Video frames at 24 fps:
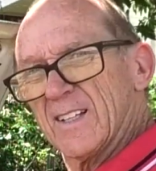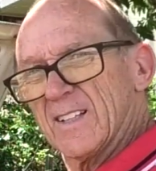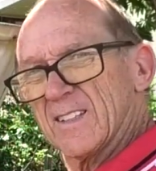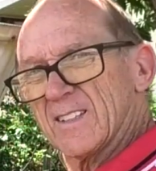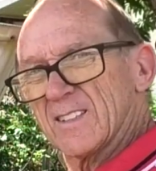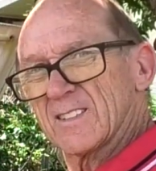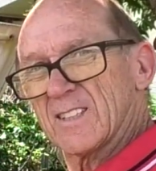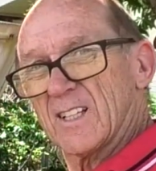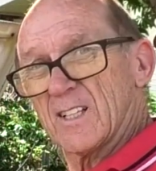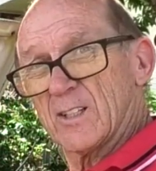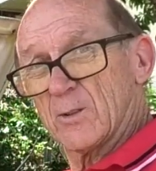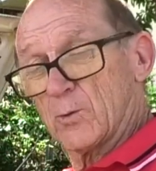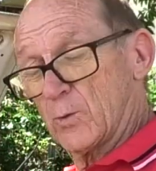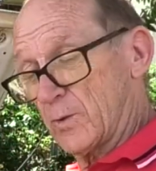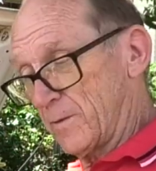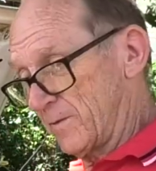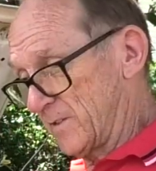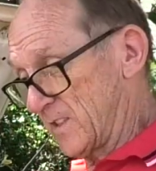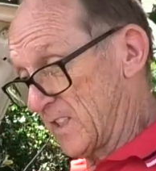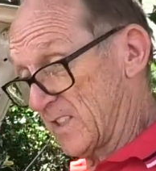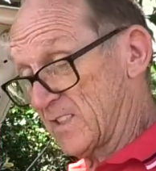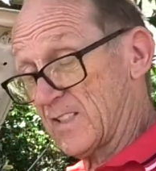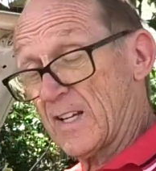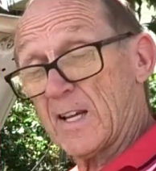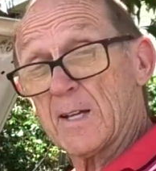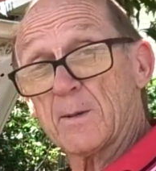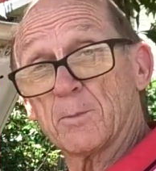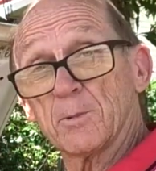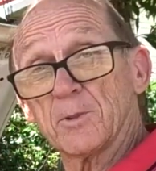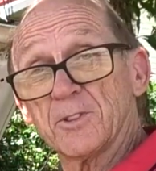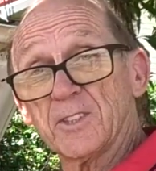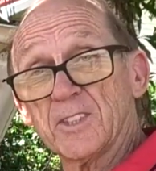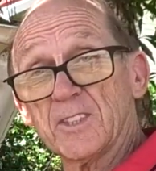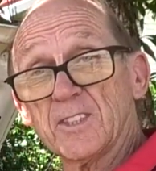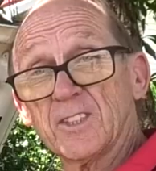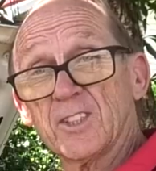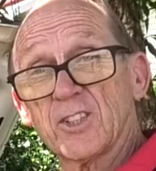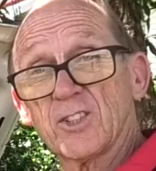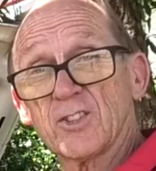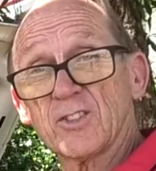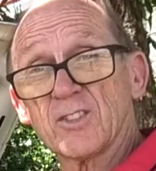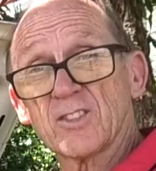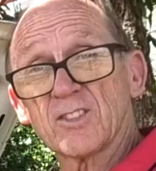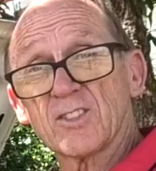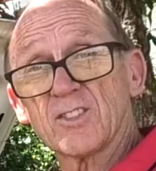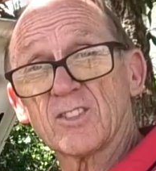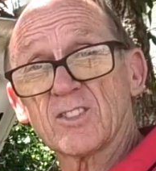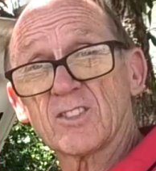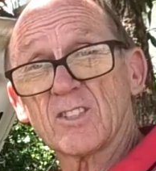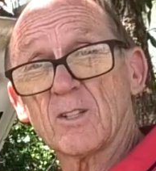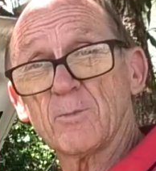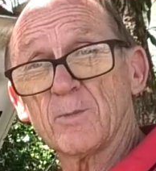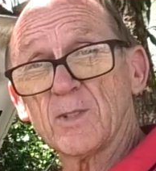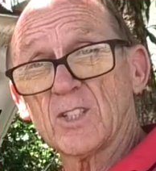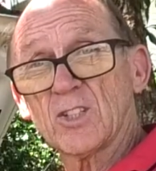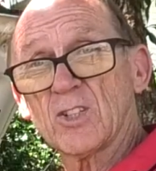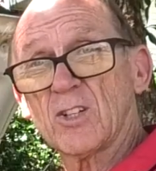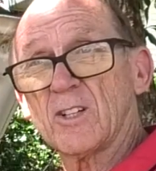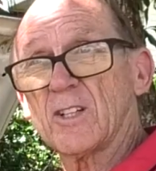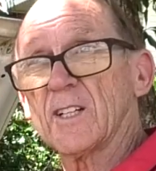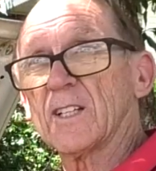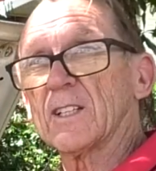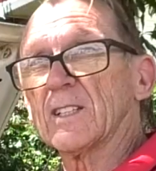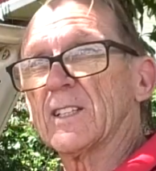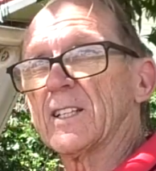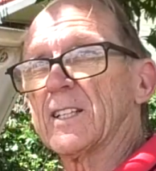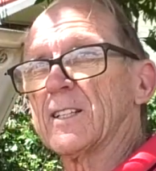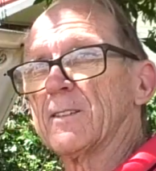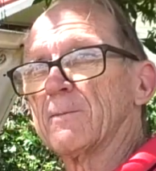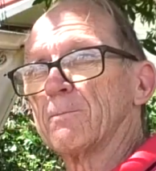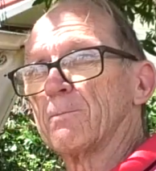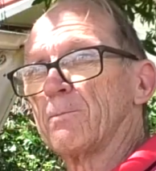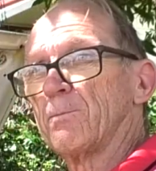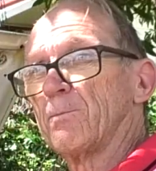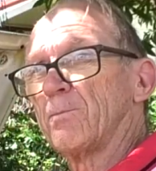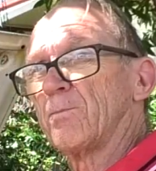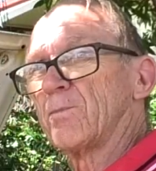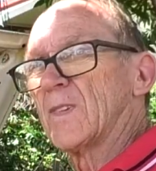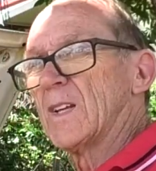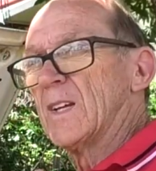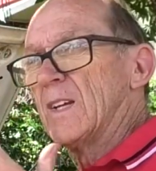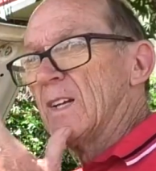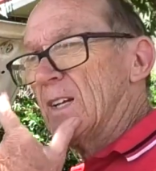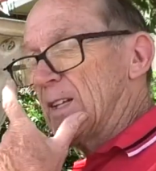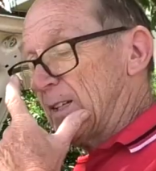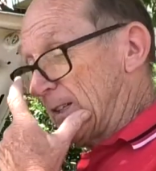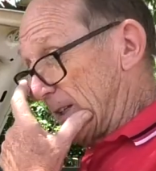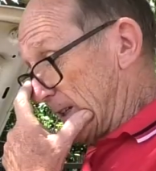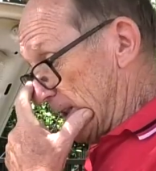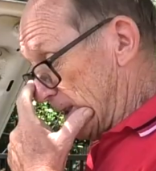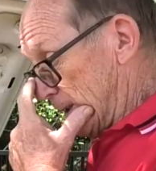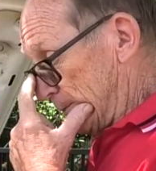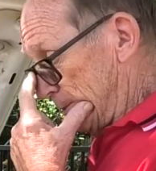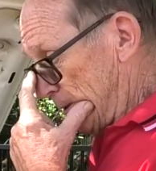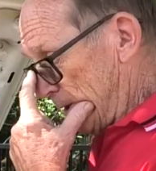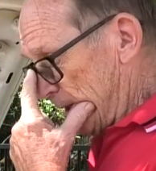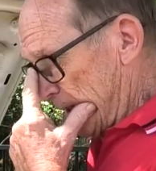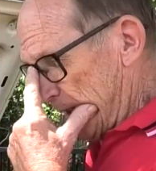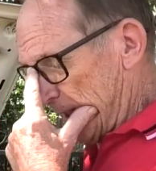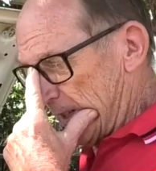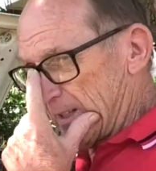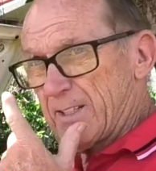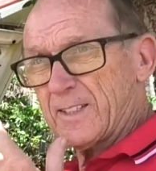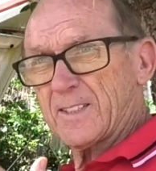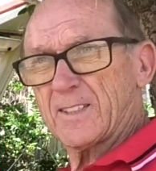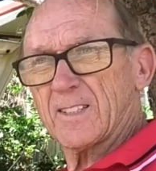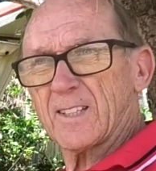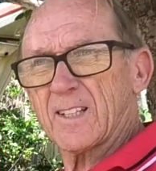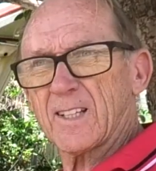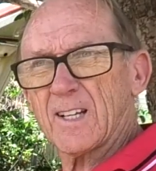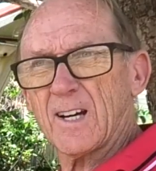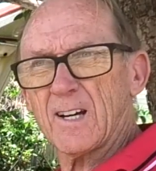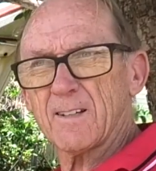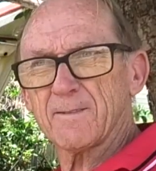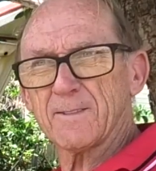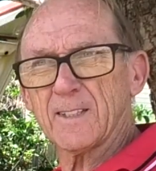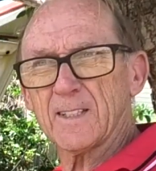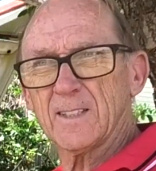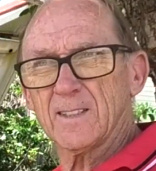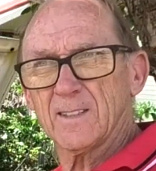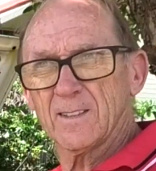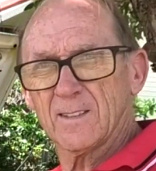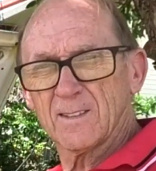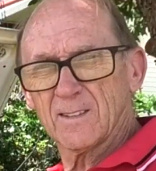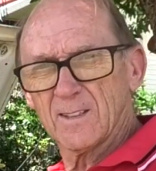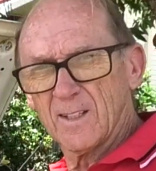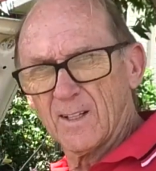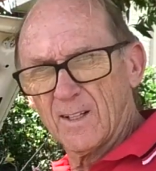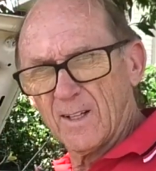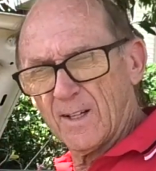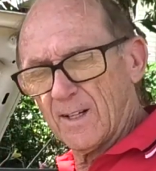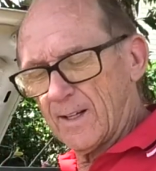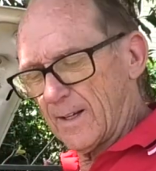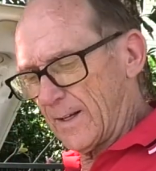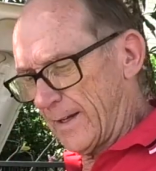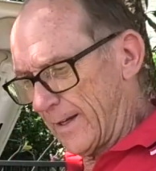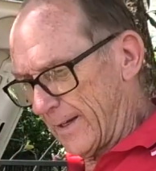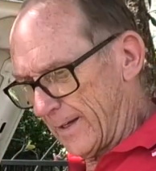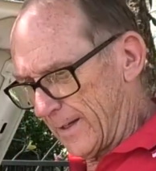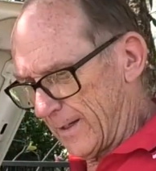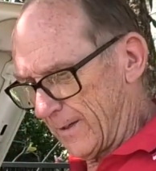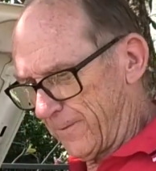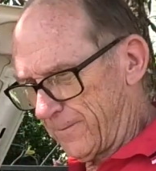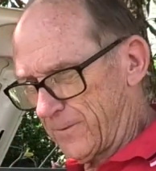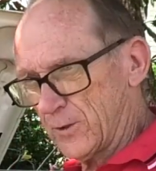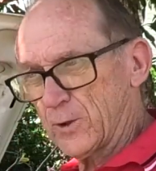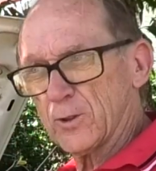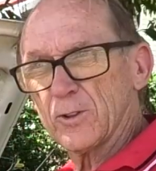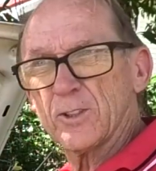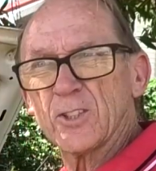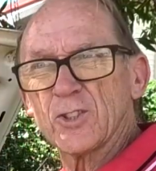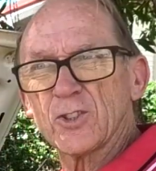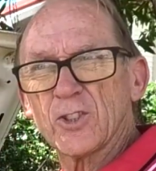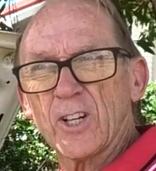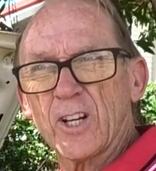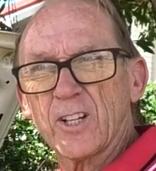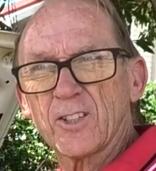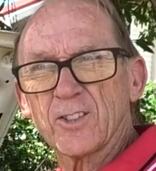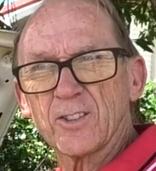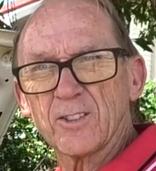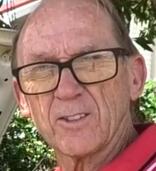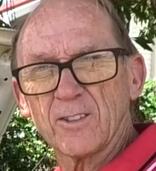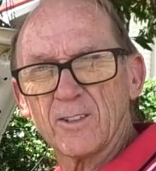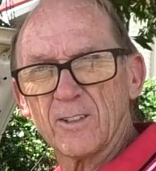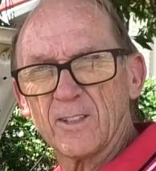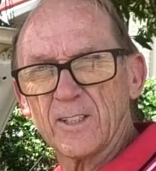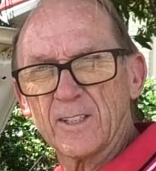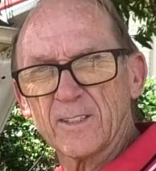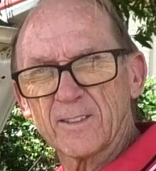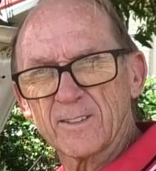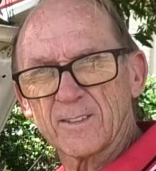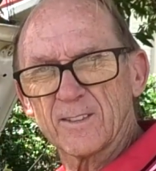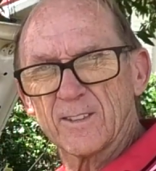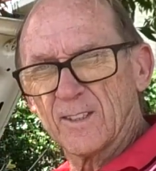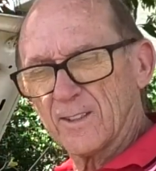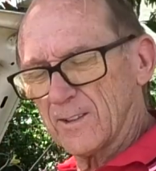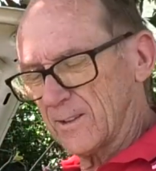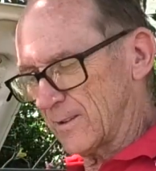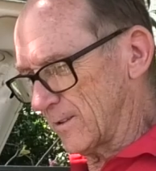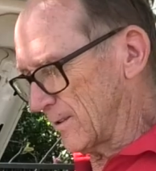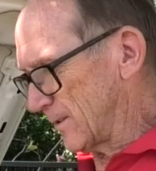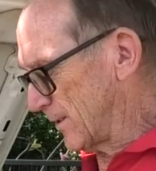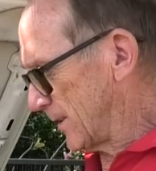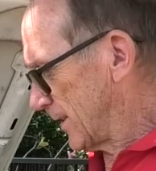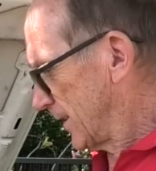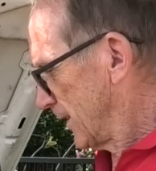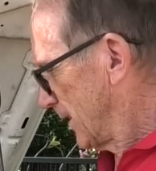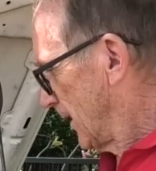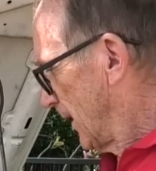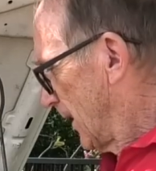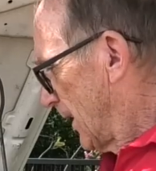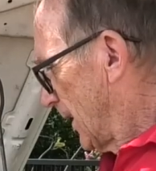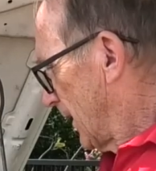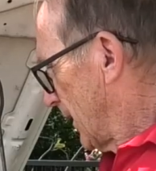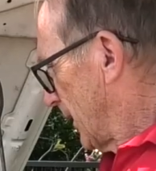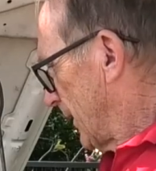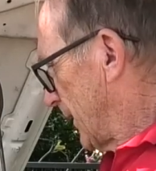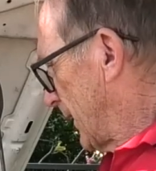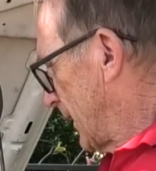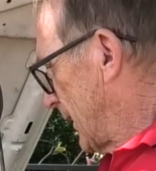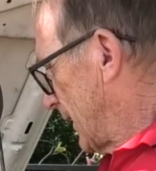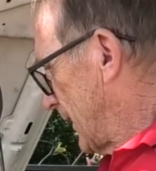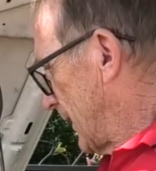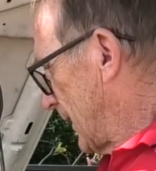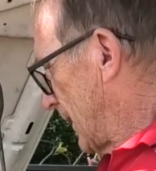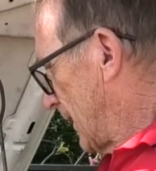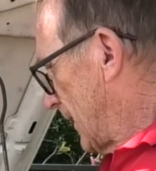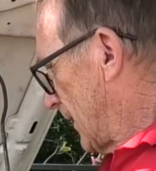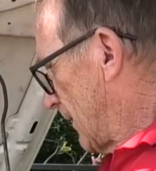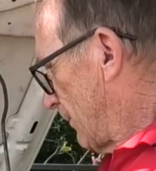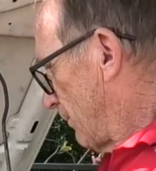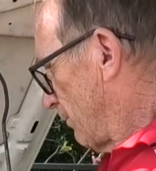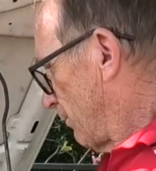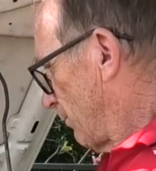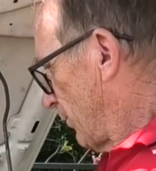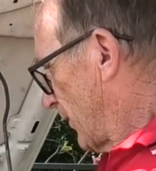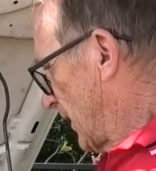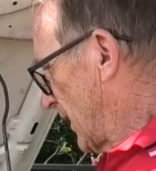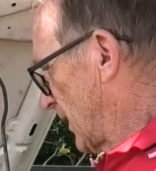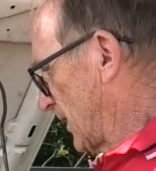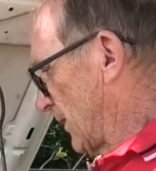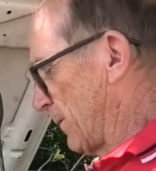so we've disabled the ignition system entirely. Now I'm not going to cover fuel injection, guys. All right, there's